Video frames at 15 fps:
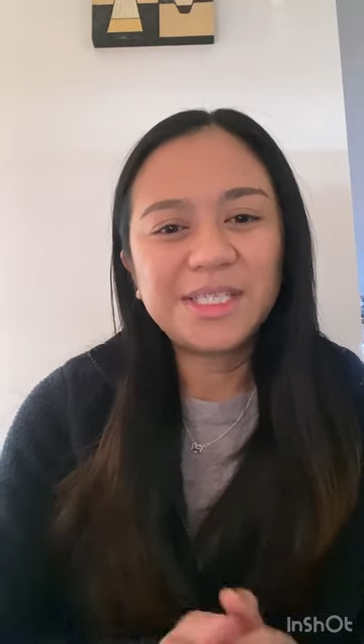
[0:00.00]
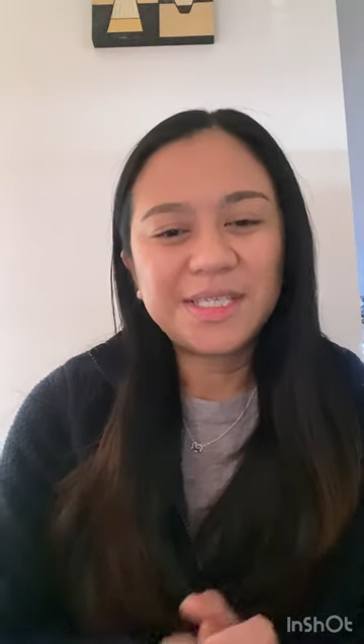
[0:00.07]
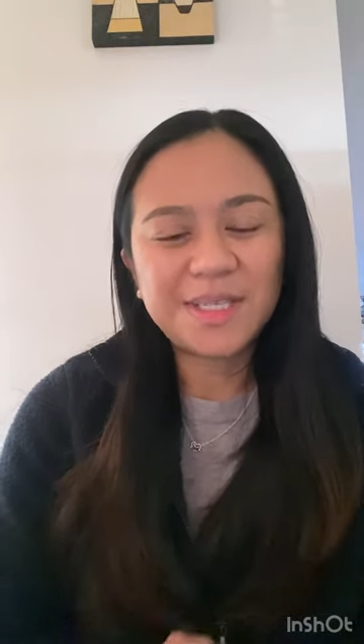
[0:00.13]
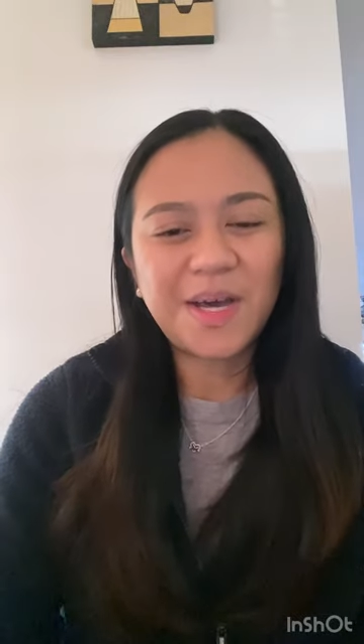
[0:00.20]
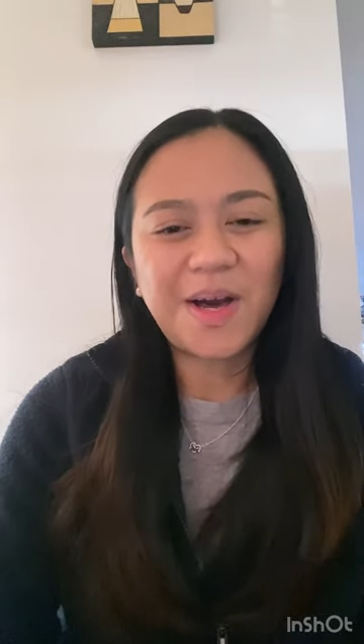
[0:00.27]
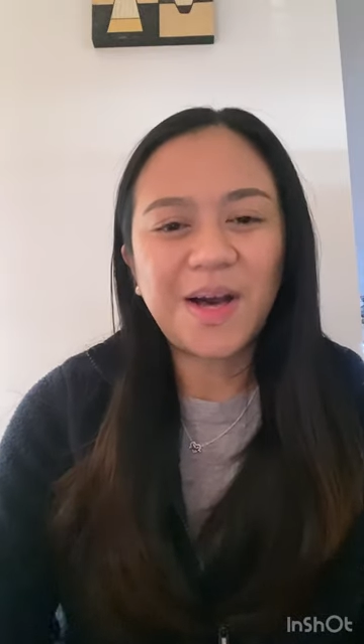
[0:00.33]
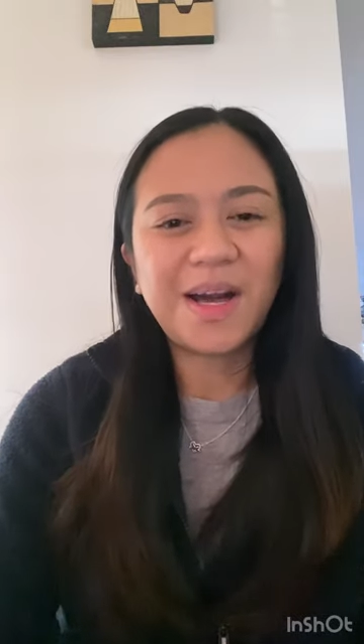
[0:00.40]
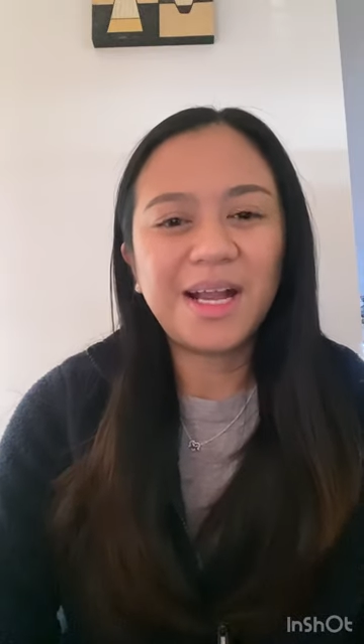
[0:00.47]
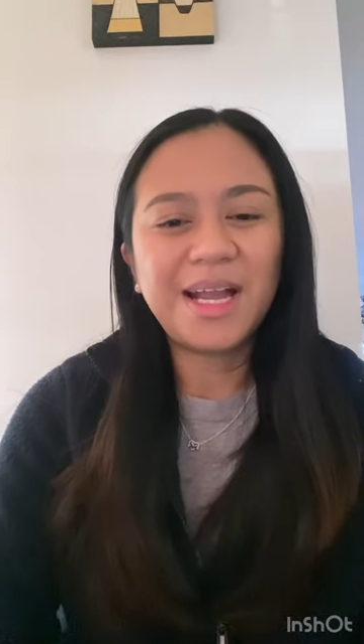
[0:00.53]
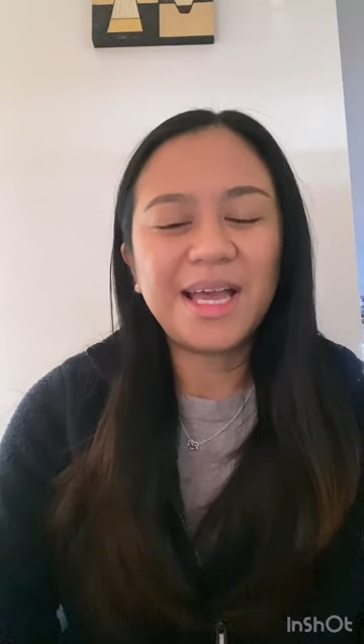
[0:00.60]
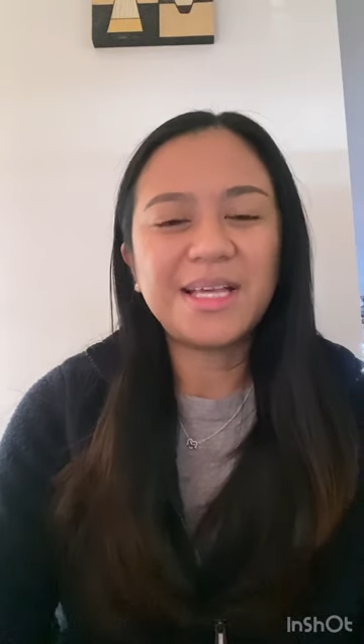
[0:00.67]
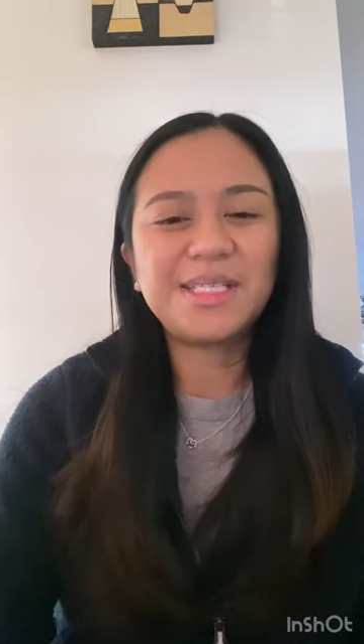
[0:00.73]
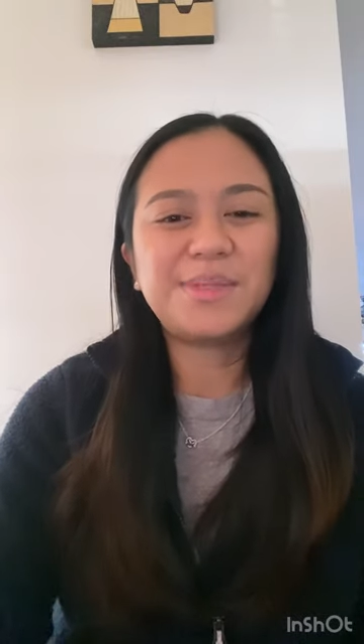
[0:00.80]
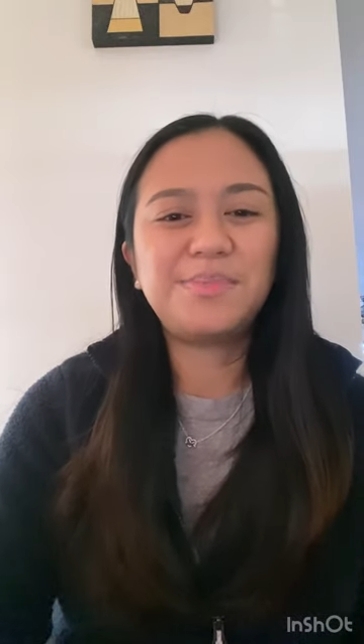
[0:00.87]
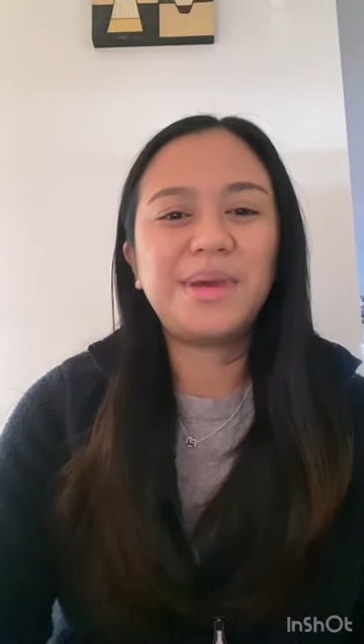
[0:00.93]
Star,
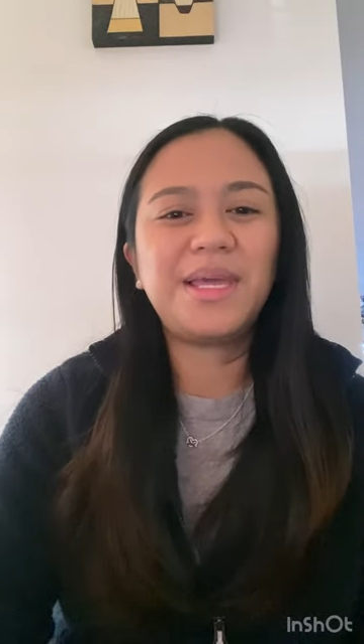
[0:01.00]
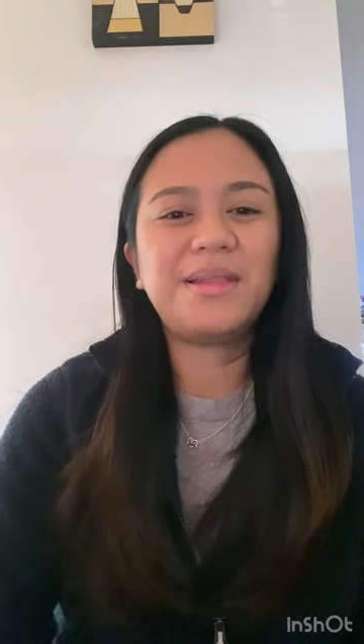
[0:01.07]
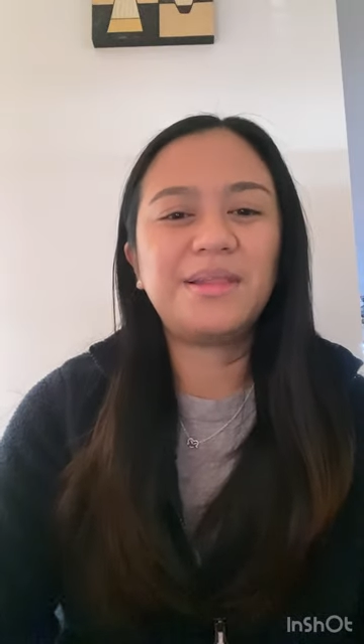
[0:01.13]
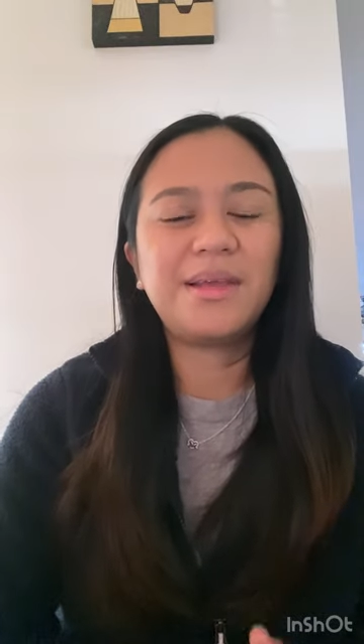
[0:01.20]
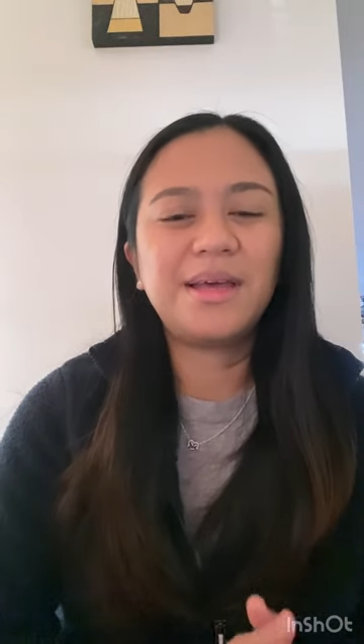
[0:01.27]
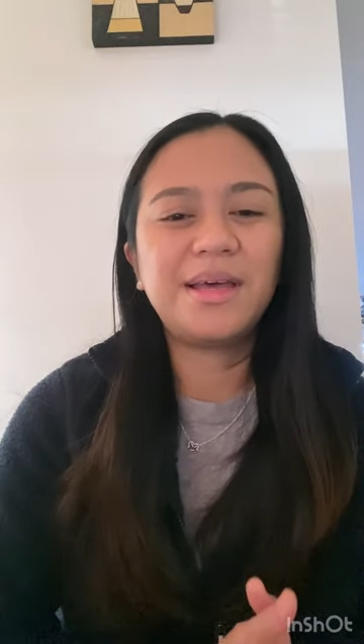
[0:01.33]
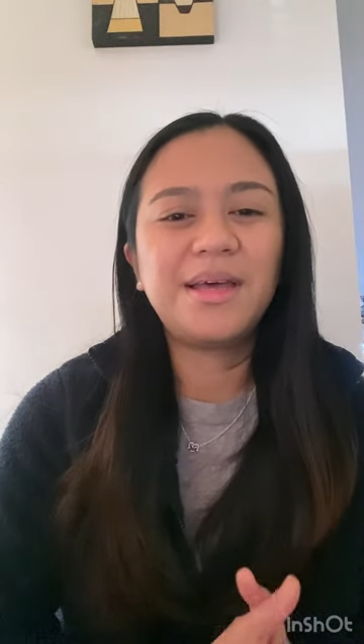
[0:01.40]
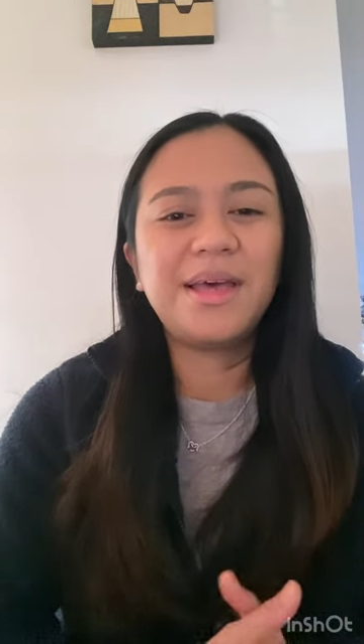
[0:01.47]
has been